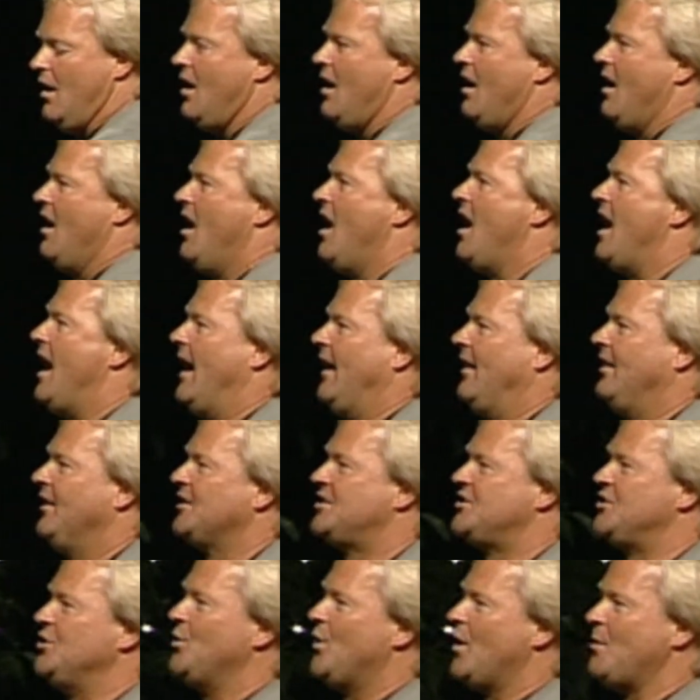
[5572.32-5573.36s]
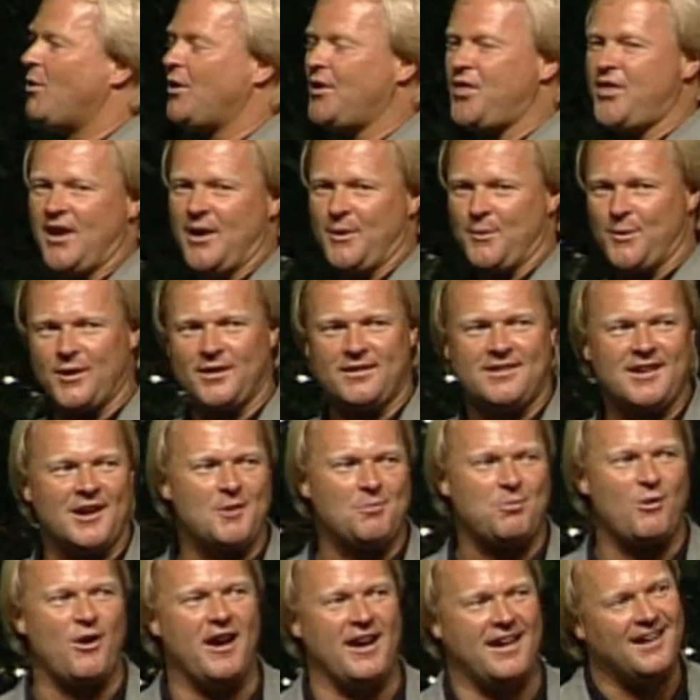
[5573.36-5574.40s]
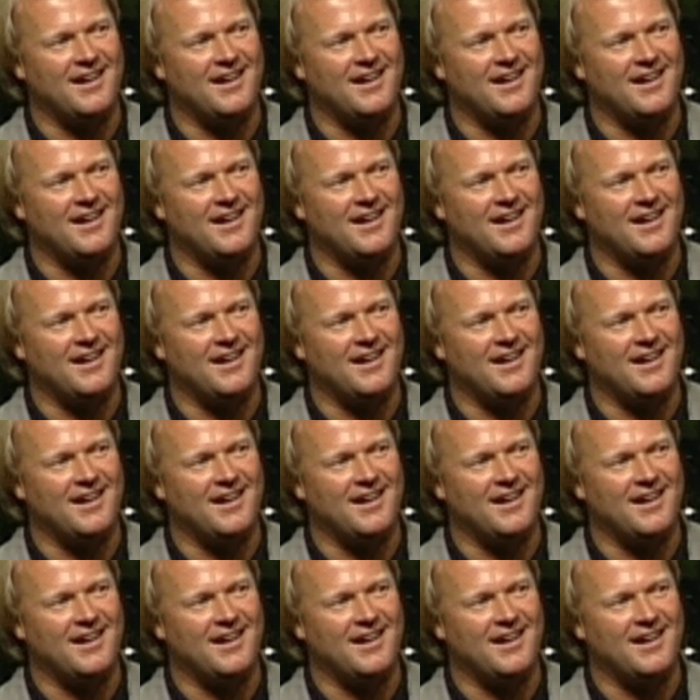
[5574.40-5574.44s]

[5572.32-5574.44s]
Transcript: All right, let's do one more thing and we're going to take a break.